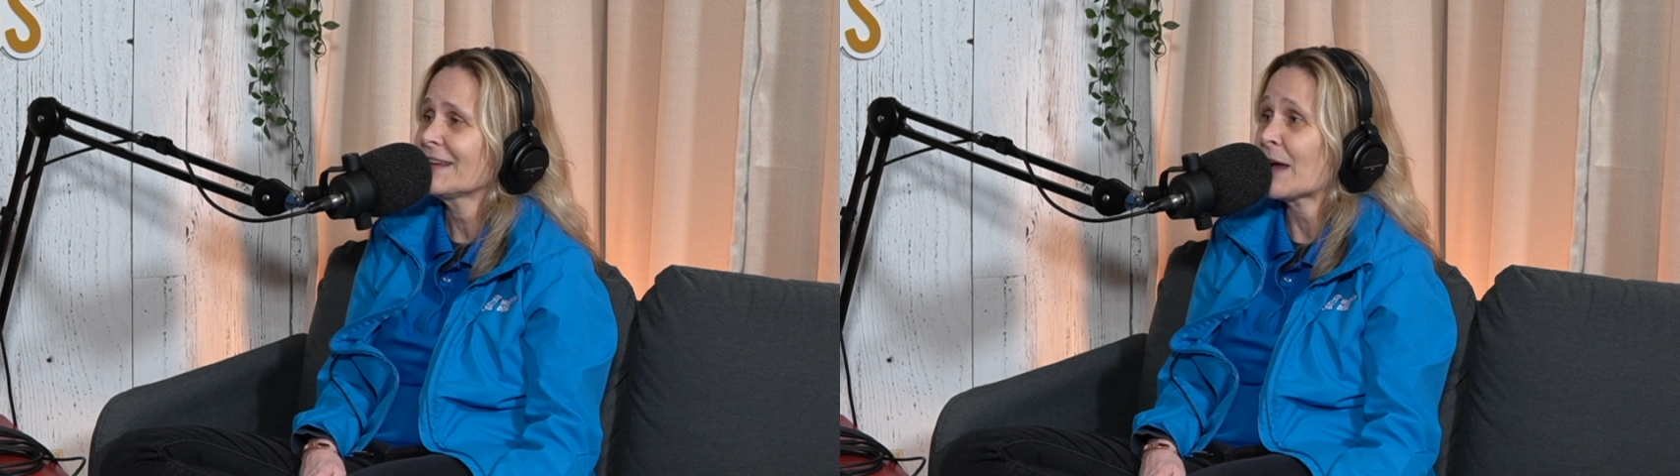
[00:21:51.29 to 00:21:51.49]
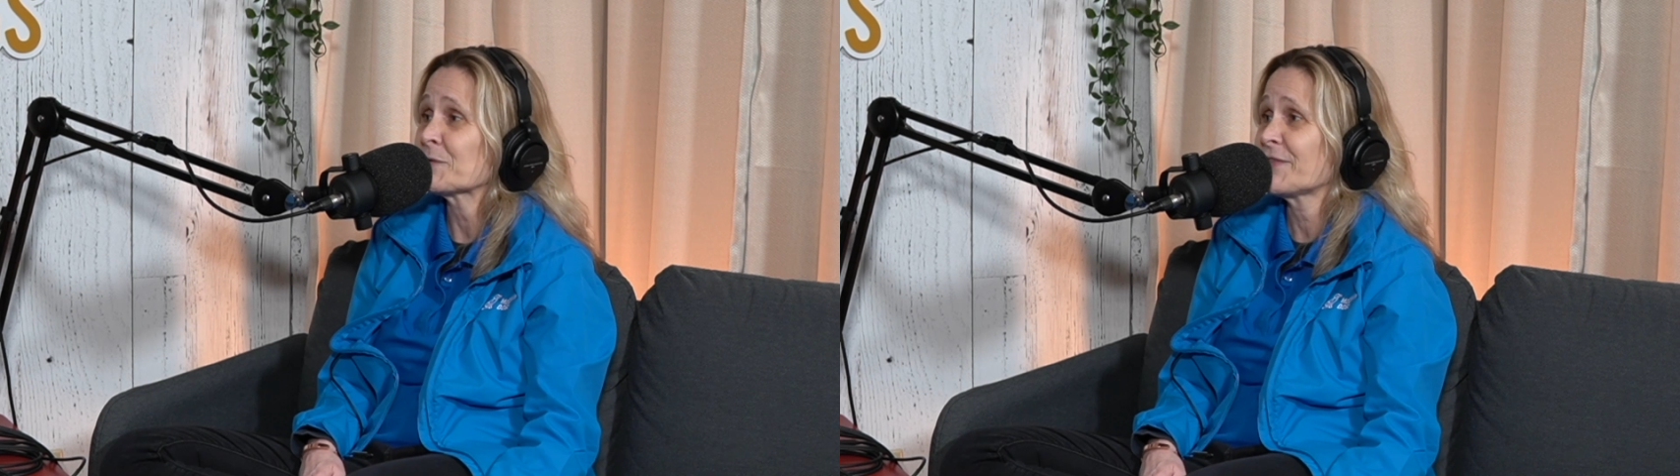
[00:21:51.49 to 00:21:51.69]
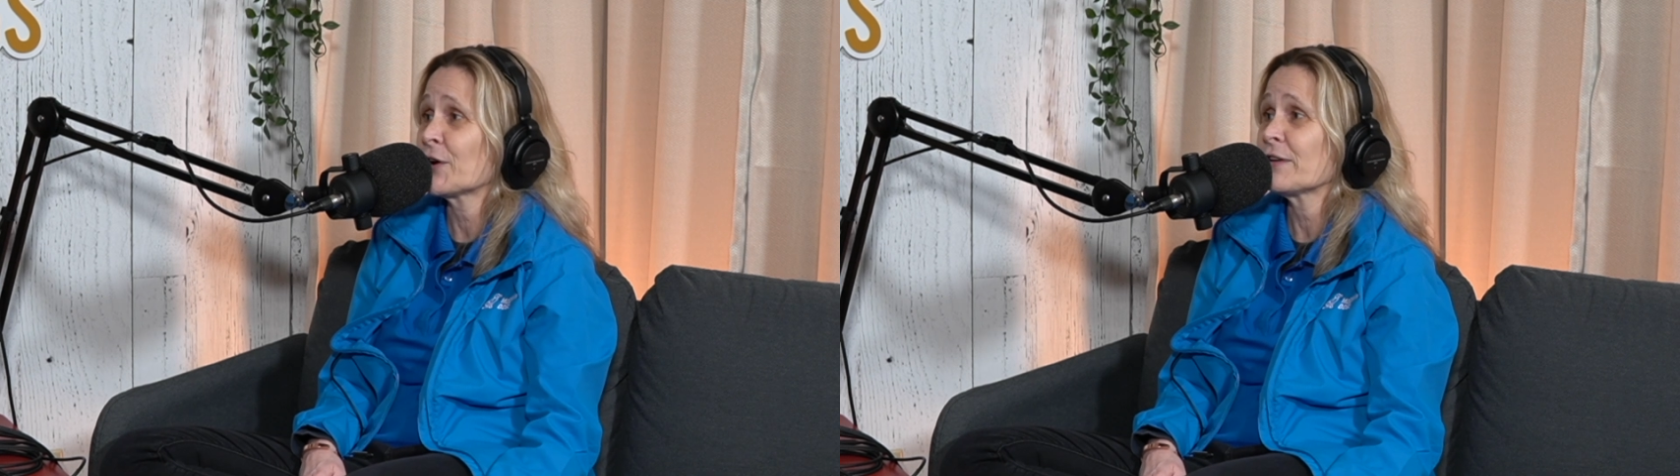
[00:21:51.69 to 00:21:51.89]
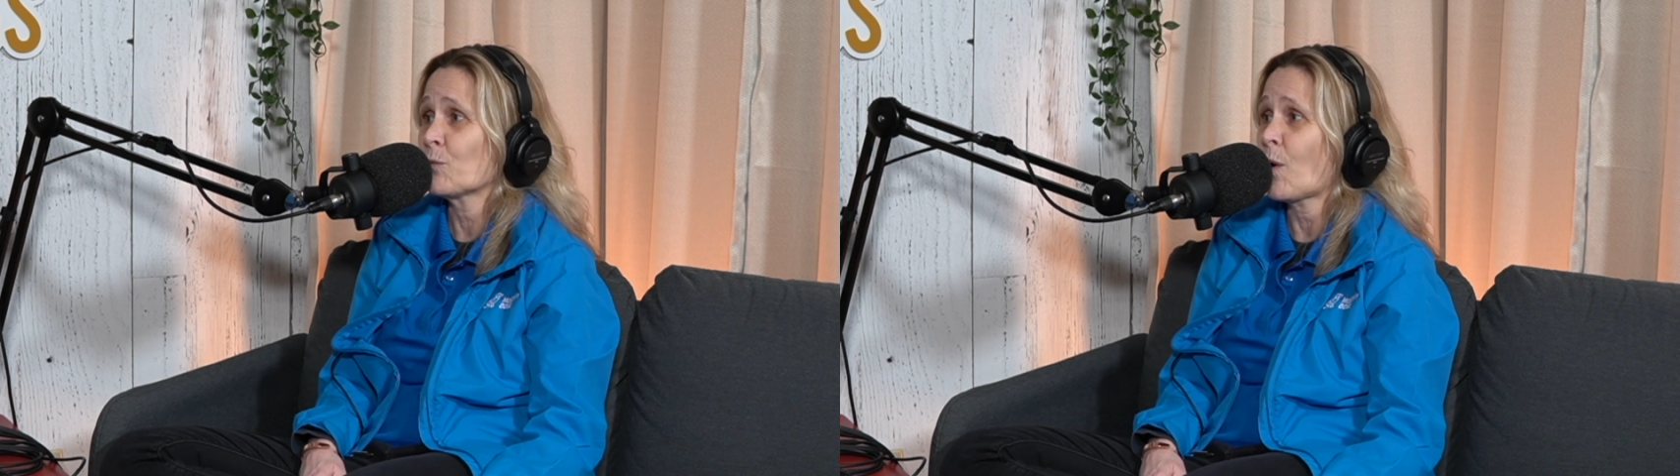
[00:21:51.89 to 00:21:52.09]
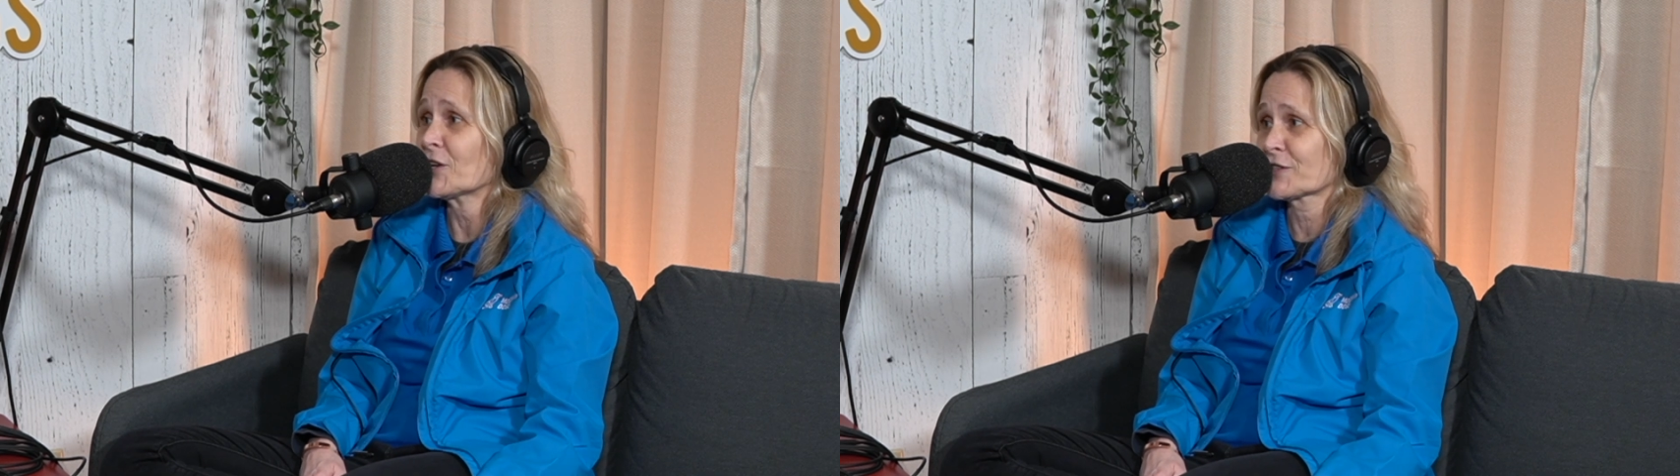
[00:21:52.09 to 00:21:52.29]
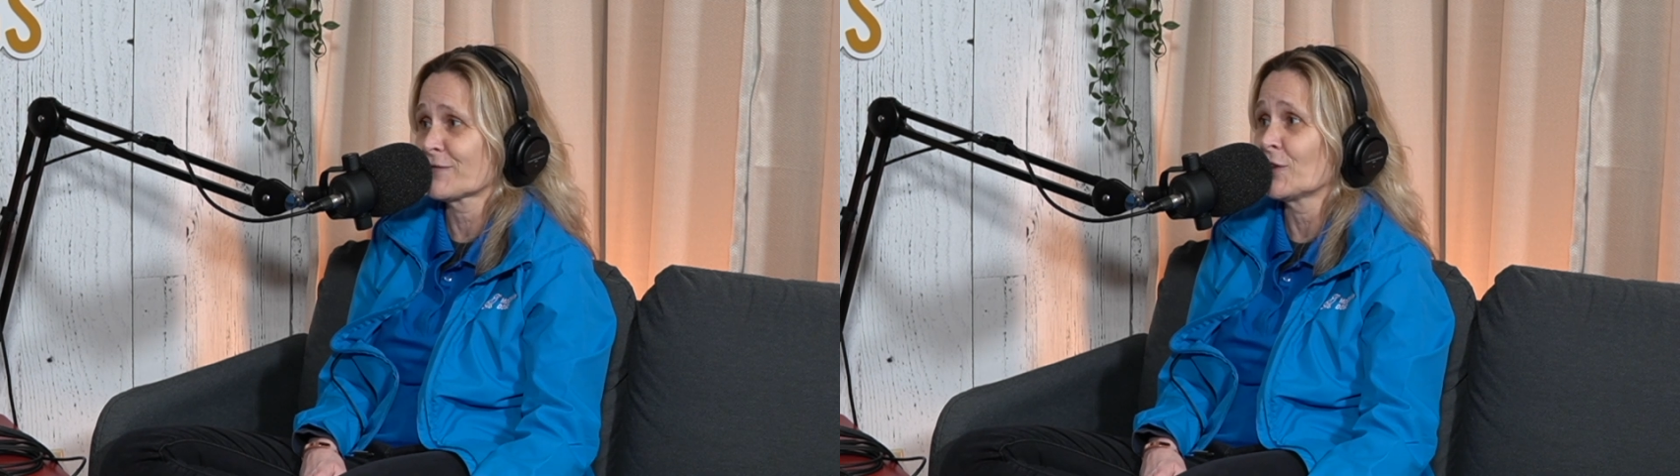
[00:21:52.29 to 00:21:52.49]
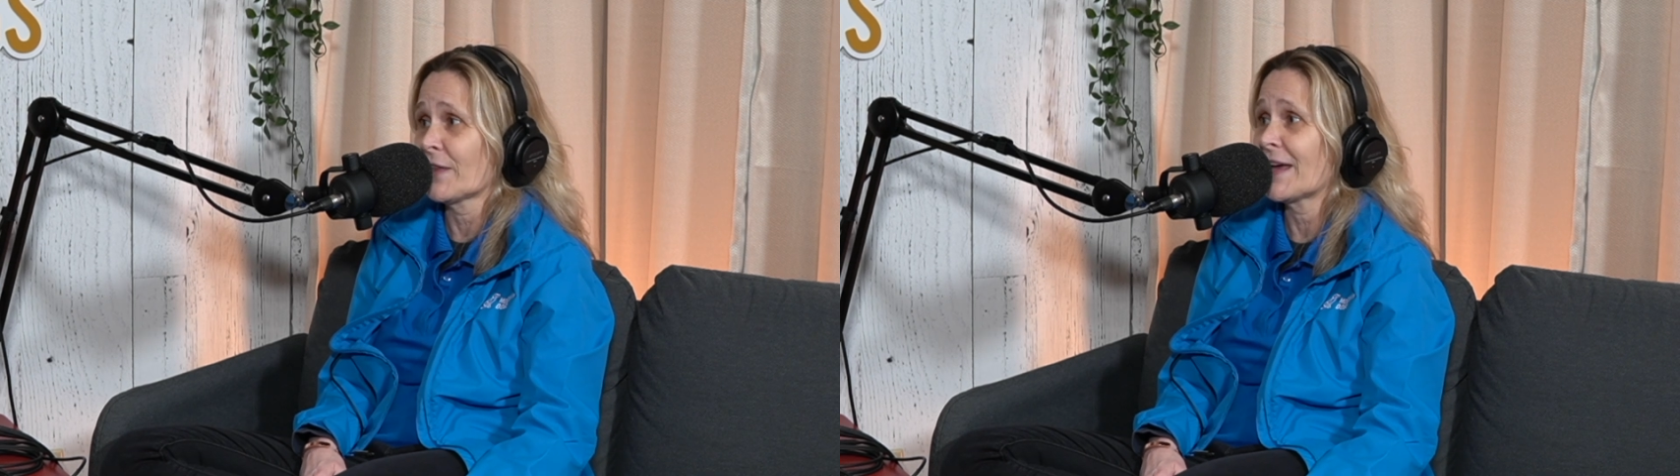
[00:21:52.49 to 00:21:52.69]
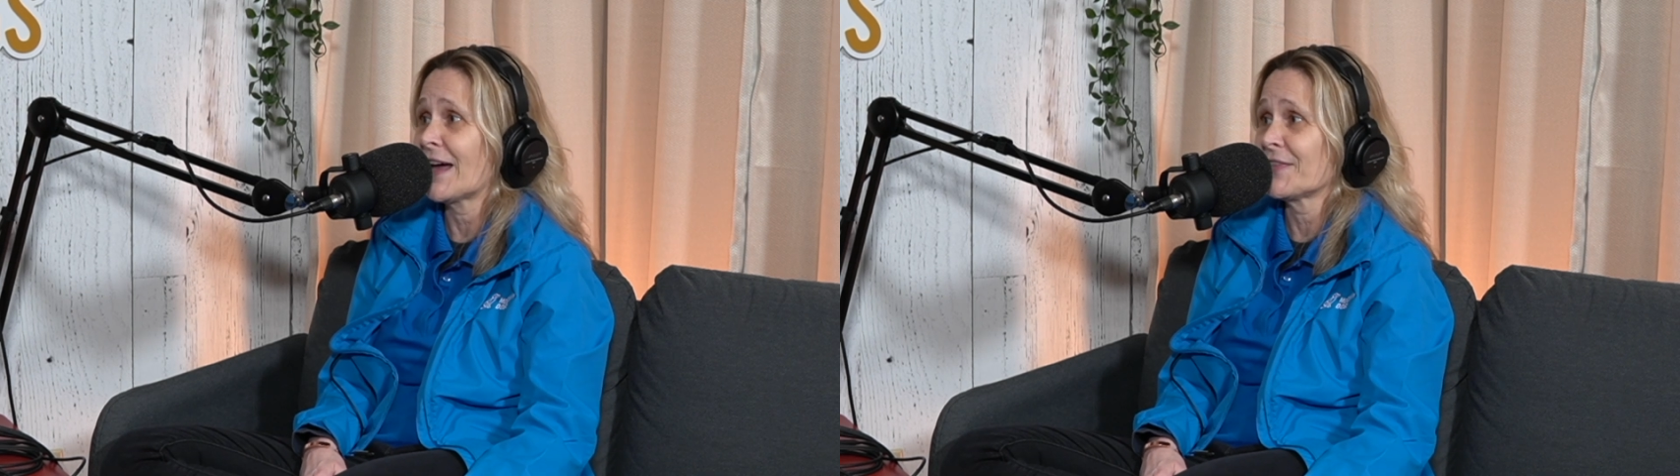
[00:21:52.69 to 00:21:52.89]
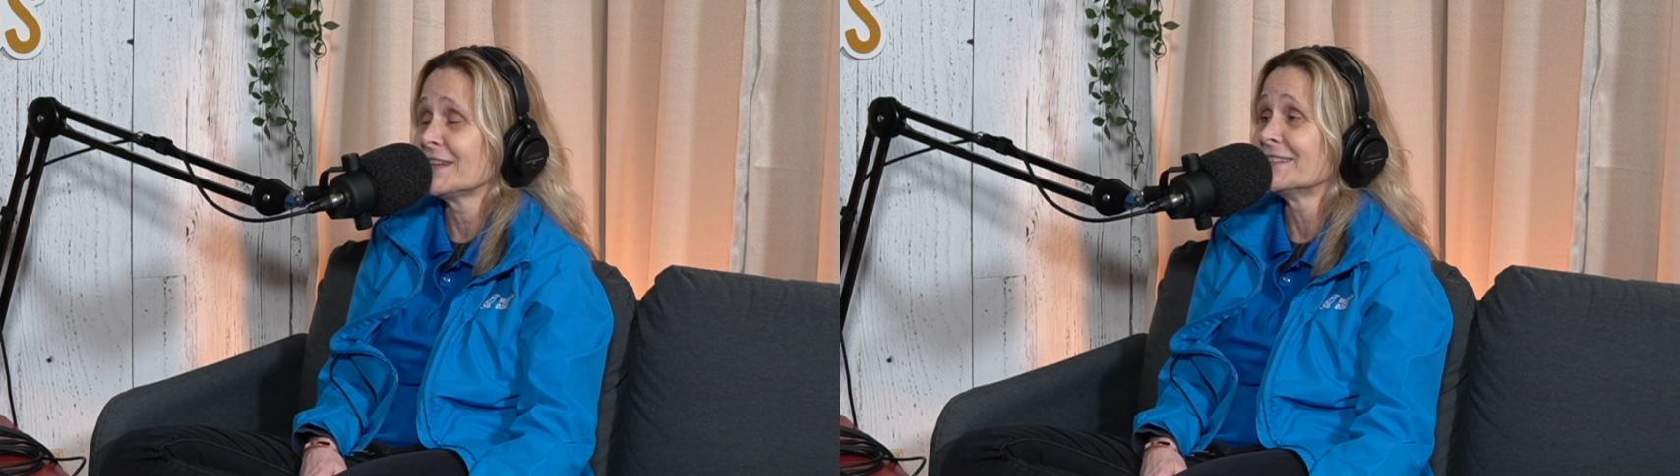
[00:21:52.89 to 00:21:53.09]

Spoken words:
I was very watchful on that he